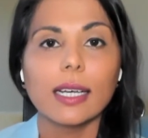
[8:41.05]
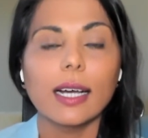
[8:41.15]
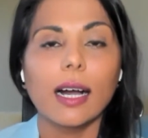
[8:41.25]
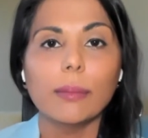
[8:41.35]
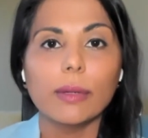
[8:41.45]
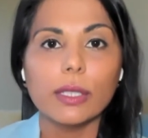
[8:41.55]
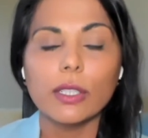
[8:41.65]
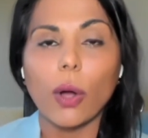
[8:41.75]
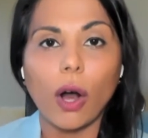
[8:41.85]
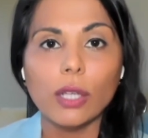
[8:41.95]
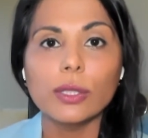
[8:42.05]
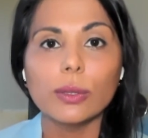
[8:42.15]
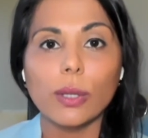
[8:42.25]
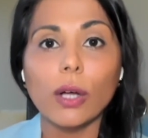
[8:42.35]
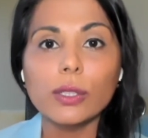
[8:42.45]
Um, you know, all
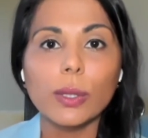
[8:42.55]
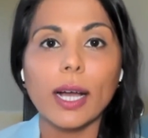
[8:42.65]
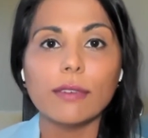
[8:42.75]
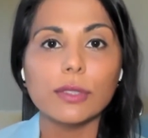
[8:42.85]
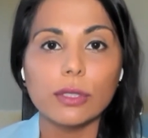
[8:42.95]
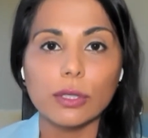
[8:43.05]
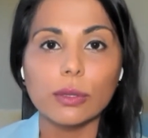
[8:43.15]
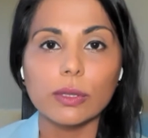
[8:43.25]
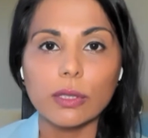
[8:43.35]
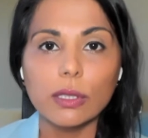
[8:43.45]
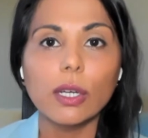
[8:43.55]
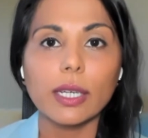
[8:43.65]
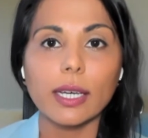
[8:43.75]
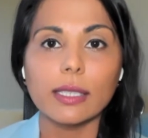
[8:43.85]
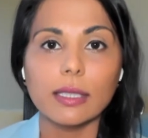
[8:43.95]
you all you have to do is
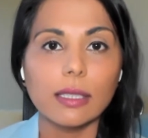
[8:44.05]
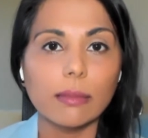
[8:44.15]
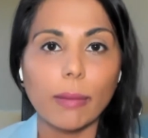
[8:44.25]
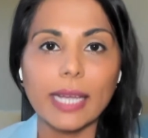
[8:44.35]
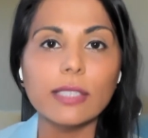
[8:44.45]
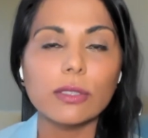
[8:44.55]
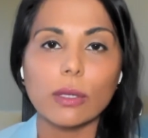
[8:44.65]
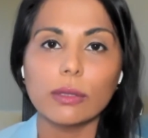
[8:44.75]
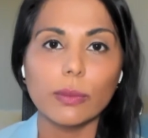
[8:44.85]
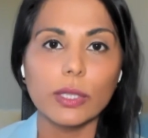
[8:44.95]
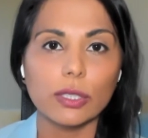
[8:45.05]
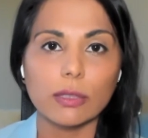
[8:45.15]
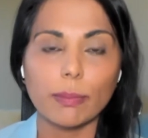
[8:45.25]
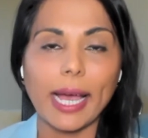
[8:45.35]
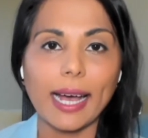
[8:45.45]
look at the milestone that we
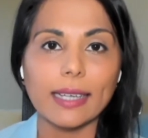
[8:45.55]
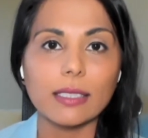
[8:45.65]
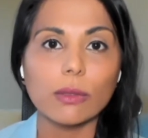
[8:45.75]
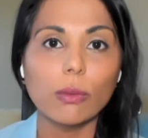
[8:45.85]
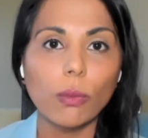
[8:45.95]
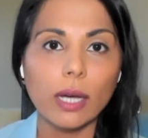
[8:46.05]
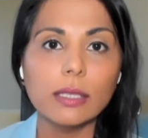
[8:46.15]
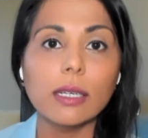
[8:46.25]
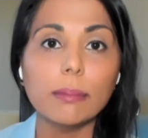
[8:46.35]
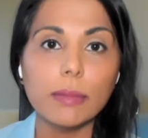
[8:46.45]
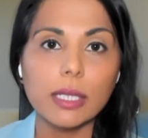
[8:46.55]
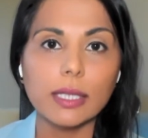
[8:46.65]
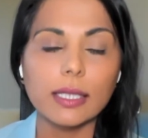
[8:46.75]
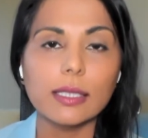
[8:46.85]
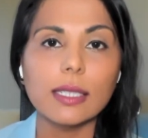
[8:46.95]
just passed, one
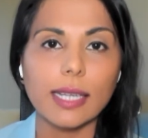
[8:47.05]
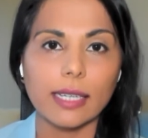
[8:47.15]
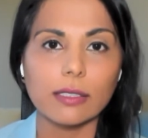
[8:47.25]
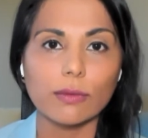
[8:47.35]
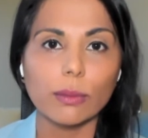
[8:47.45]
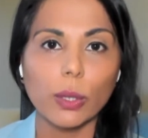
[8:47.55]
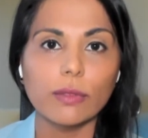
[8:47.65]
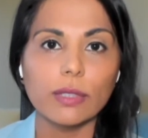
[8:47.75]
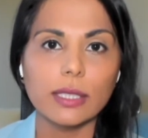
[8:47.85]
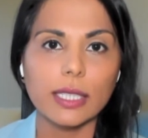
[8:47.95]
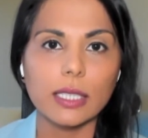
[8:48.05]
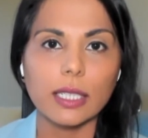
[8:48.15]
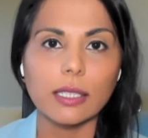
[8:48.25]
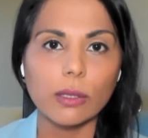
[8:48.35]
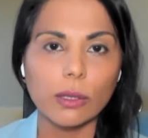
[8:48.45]
million deaths from COVID
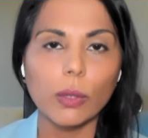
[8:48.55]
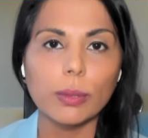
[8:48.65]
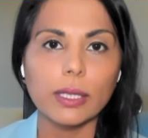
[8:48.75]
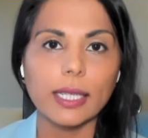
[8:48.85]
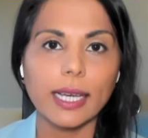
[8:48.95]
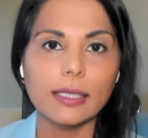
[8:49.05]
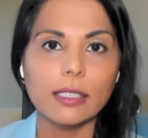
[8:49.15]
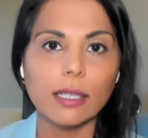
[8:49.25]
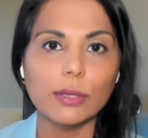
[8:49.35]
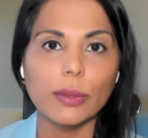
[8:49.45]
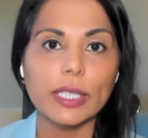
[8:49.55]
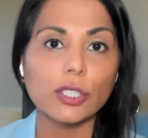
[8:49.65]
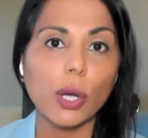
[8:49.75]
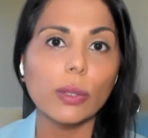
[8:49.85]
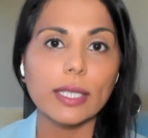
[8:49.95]
nineteen globally. Mm. And the W H
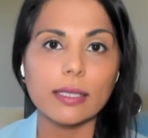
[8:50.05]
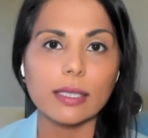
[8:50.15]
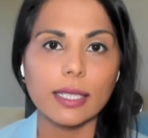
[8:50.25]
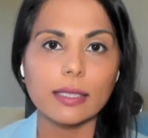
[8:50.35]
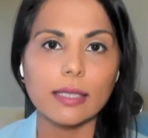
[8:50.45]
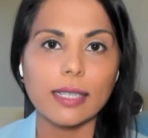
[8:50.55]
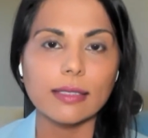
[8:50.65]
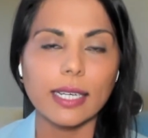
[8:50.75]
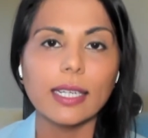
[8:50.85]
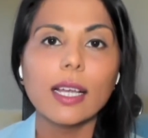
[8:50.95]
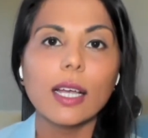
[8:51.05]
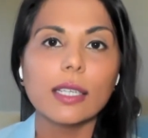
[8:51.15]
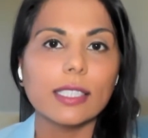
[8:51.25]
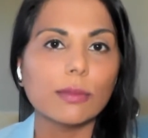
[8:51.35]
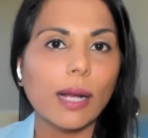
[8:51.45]
O yesterday says that
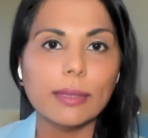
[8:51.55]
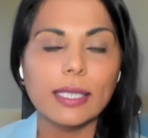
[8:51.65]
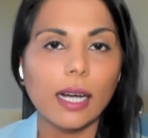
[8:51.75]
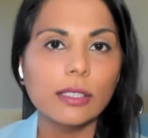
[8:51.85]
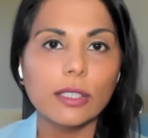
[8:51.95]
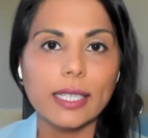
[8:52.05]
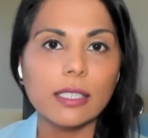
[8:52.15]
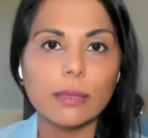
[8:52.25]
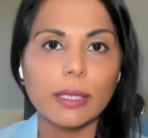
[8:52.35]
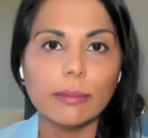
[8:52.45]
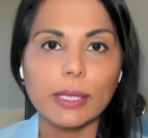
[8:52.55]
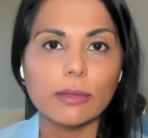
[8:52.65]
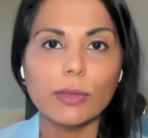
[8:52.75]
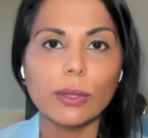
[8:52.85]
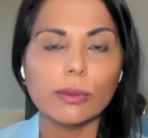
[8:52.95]
that's probably an underestimate
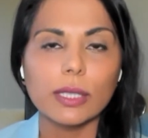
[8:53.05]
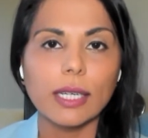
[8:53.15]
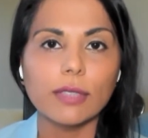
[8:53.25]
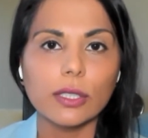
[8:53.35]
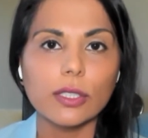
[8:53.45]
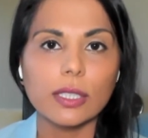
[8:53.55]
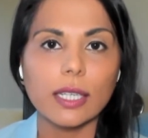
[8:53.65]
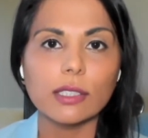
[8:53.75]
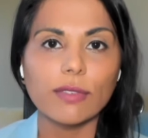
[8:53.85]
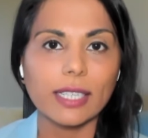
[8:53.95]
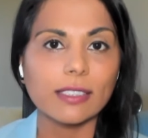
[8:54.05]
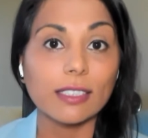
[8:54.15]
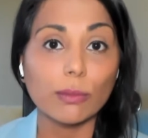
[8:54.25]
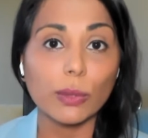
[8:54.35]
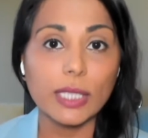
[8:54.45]
because we don't really have a good sense of
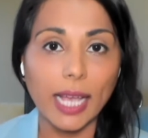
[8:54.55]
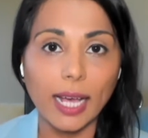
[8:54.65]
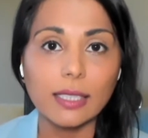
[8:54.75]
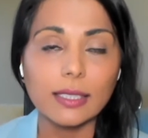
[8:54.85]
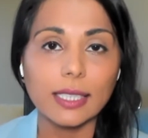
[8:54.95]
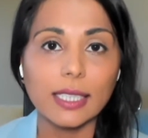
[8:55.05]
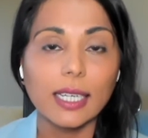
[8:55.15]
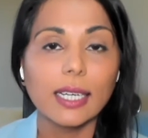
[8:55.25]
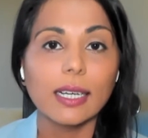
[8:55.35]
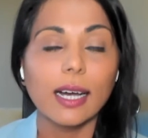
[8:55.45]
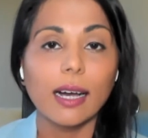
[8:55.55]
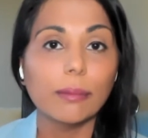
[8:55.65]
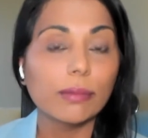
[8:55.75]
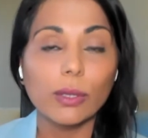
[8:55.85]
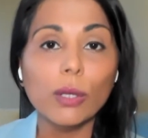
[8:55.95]
excess mortality
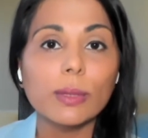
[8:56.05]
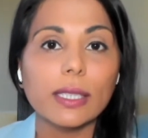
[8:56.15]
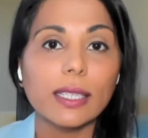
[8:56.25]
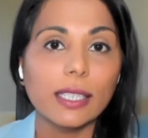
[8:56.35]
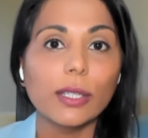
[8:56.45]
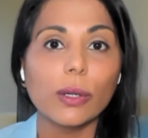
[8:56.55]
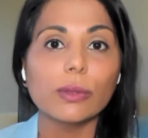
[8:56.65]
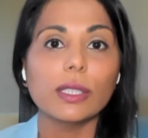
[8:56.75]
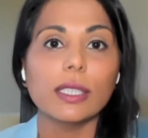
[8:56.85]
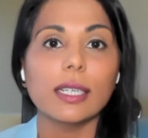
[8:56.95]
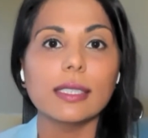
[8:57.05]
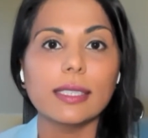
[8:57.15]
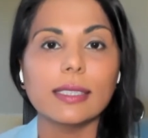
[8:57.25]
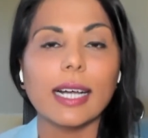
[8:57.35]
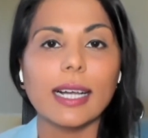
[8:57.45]
um, globally. You know,
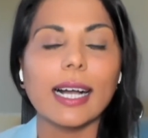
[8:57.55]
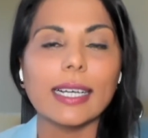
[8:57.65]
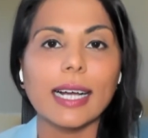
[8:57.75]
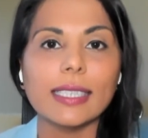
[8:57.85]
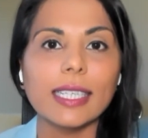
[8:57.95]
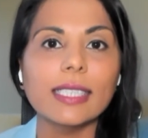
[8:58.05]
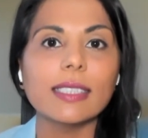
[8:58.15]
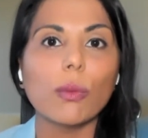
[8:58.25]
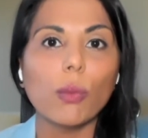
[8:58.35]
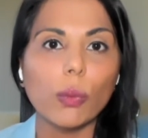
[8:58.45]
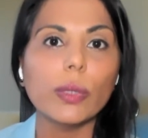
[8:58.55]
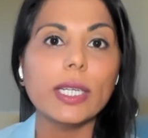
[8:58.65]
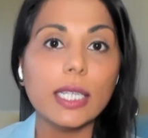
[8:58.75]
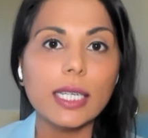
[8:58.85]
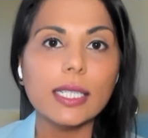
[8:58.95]
it, I, I think that what we
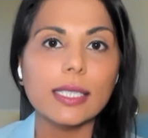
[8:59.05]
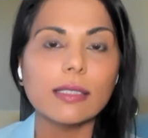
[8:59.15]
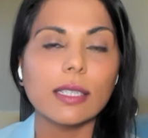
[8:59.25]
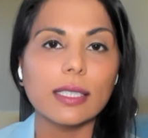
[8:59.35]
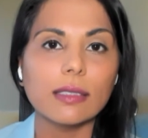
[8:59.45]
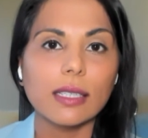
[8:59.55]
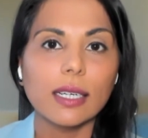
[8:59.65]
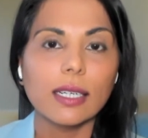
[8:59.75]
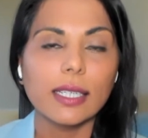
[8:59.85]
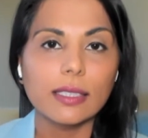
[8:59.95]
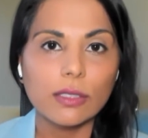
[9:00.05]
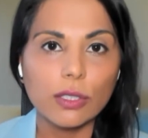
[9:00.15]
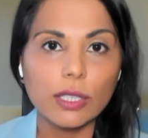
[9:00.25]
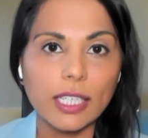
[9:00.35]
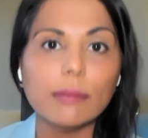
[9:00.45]
need is is is
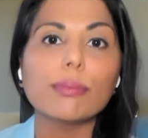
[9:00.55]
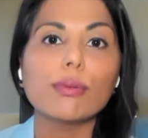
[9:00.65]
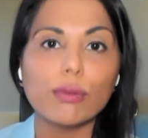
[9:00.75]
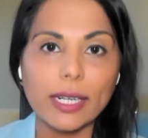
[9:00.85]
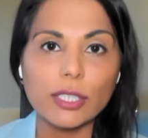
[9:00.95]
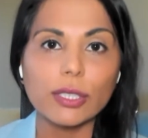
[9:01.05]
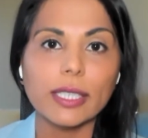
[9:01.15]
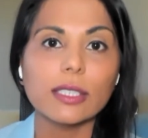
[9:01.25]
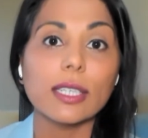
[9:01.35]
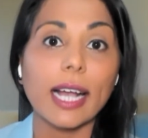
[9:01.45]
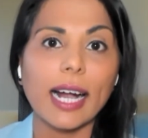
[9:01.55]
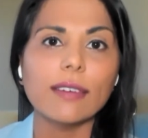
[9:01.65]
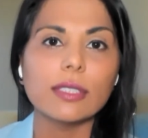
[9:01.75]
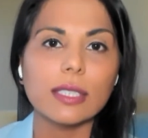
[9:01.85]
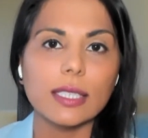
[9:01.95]
to keep pressuring to have
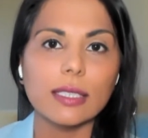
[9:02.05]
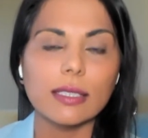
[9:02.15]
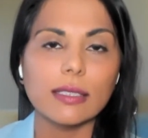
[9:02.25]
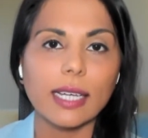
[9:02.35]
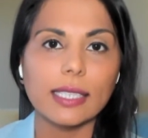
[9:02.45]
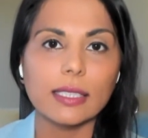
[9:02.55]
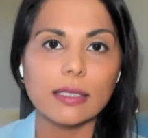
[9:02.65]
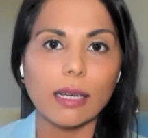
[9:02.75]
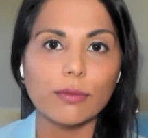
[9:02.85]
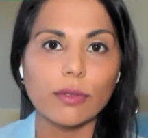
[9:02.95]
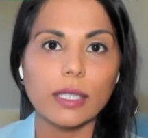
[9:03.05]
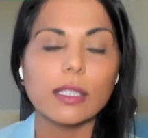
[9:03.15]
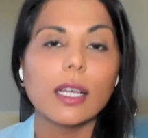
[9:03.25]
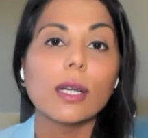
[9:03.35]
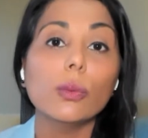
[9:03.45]
the C D C scientists up front.
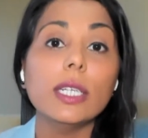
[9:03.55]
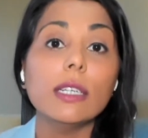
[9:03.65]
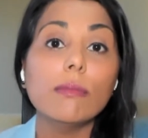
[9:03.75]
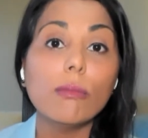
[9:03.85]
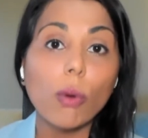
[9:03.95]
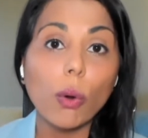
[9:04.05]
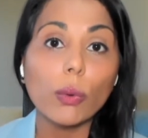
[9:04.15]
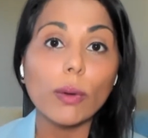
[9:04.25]
We need more